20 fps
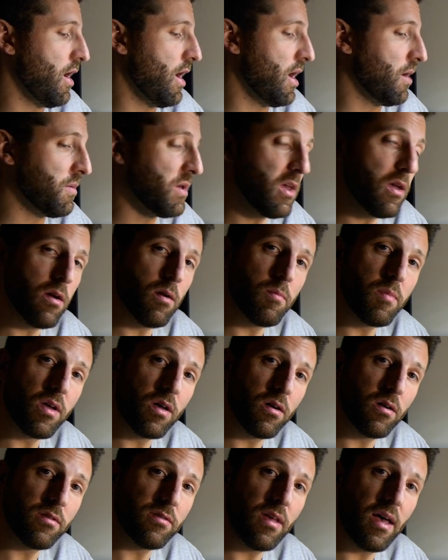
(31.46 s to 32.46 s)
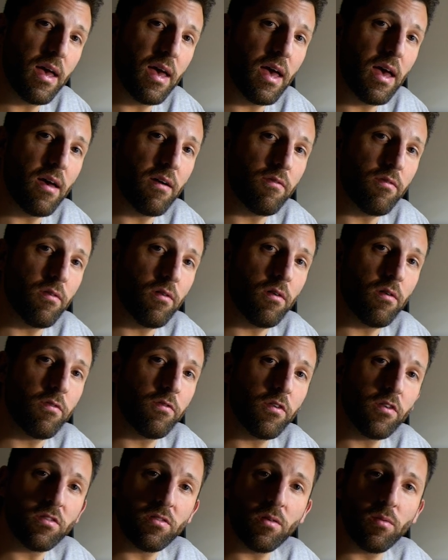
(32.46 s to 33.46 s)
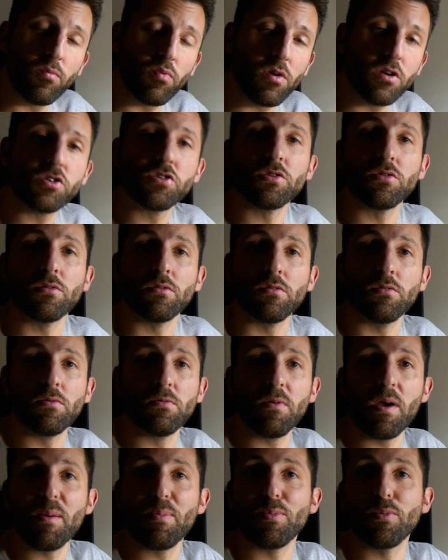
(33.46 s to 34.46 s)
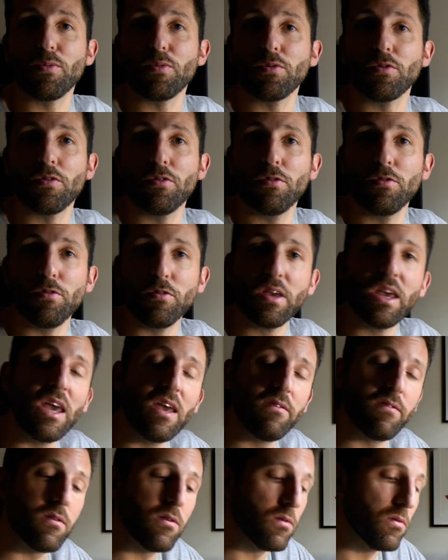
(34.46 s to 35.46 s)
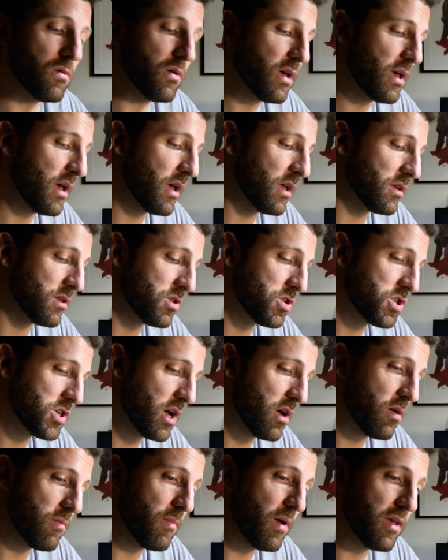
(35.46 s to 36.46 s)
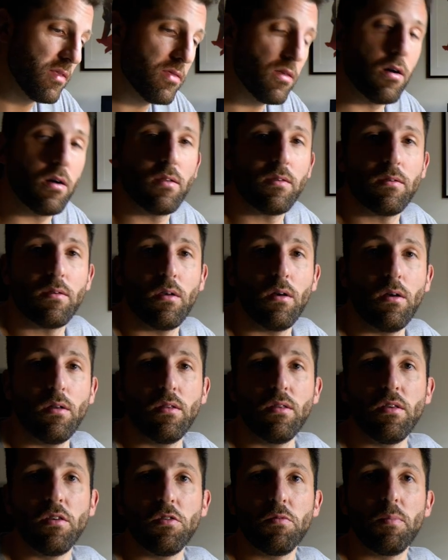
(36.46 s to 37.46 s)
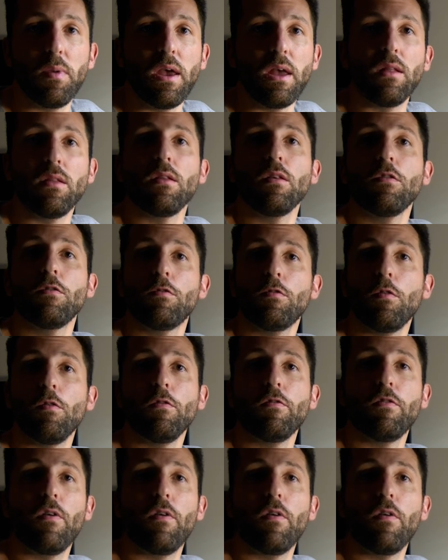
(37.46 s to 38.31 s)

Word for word: I'm here because I have a first impression report to give you and share my thoughts on this paint so